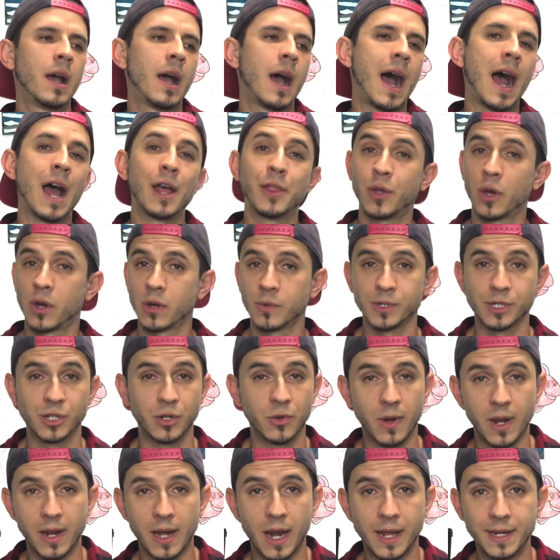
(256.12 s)
I thought it was a
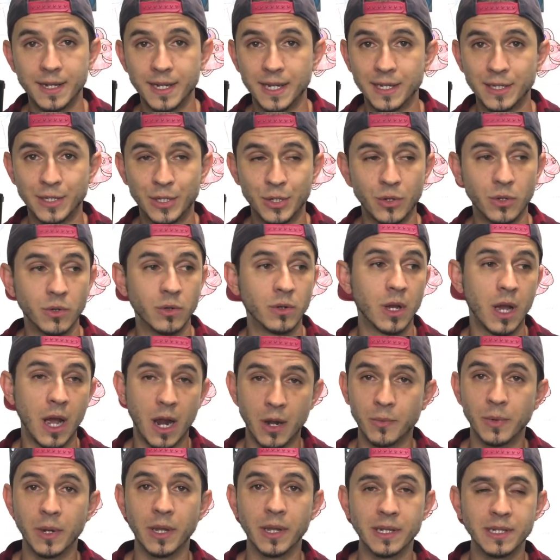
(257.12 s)
great idea too. I
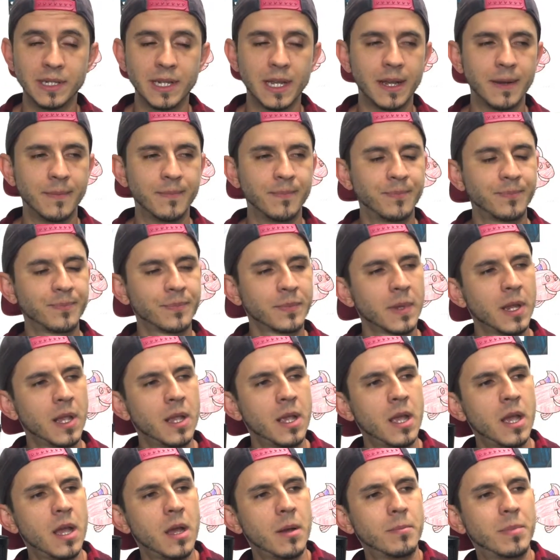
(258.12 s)
really did.
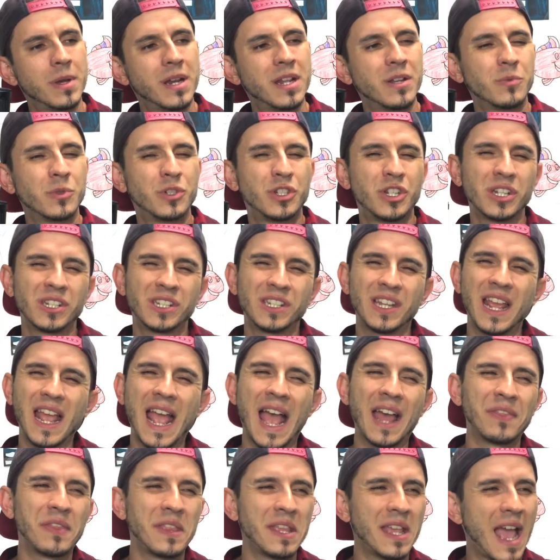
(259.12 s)
But it was just
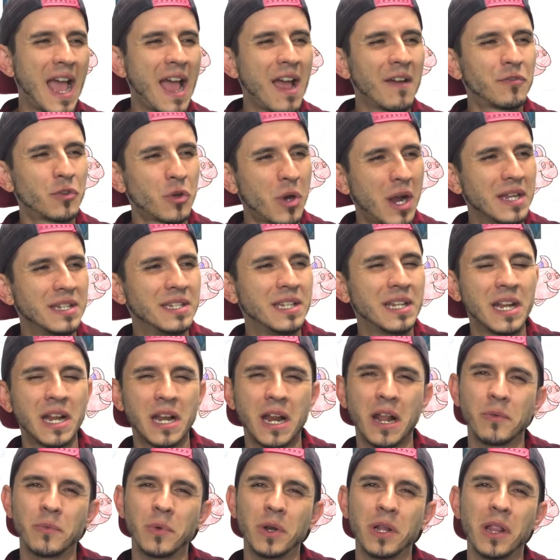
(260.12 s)
after I did it,
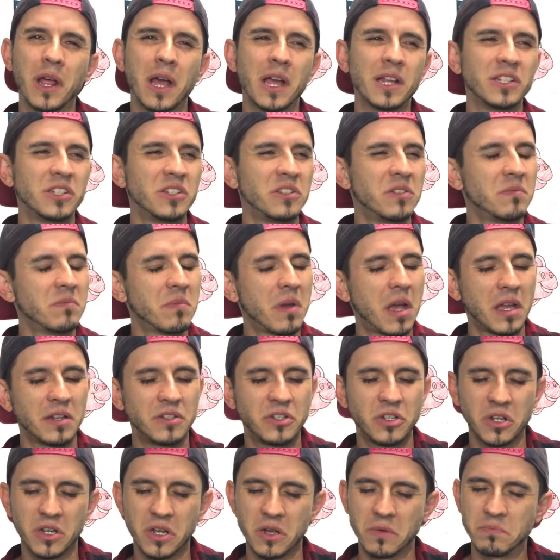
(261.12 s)
I realized I
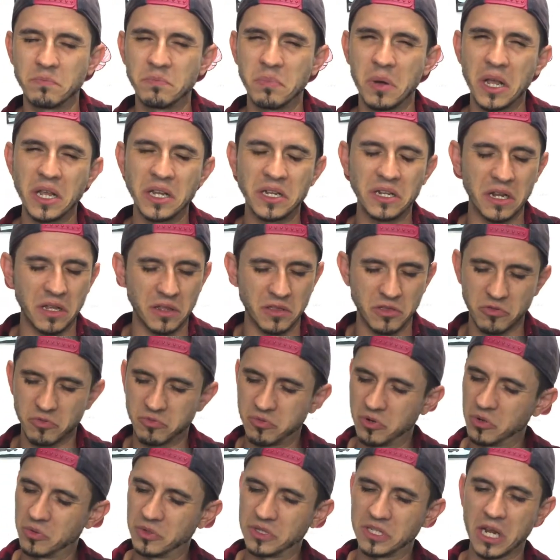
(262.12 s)
took a bite and I
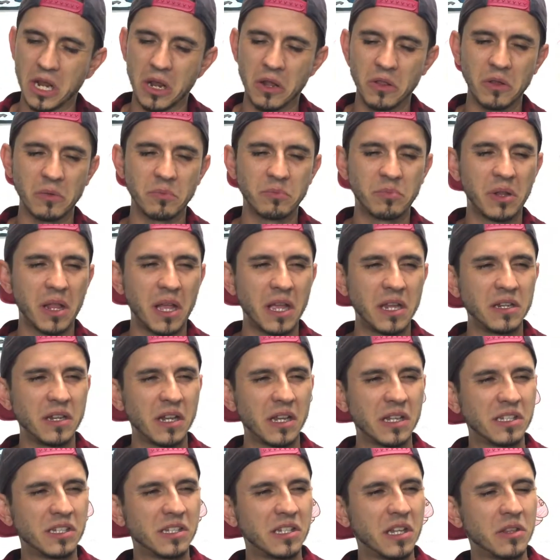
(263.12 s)
threw it down the plate and
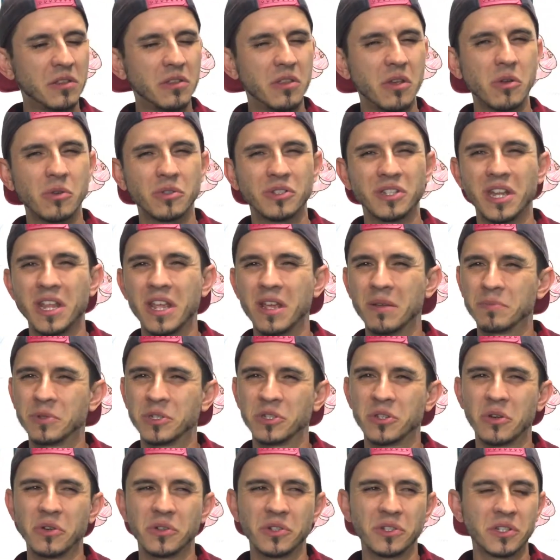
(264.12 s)
I said, those
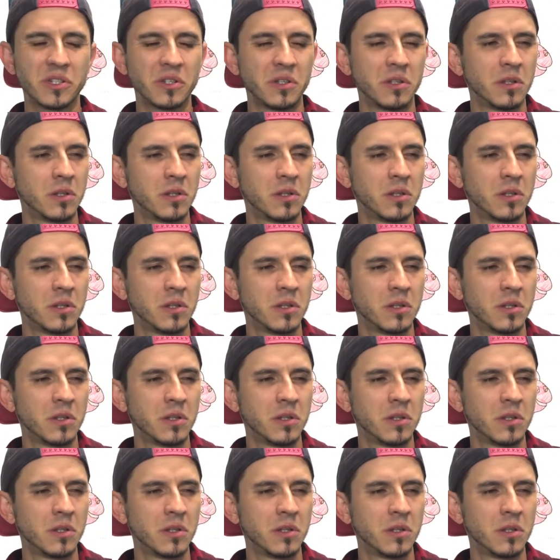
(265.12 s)
hipsters,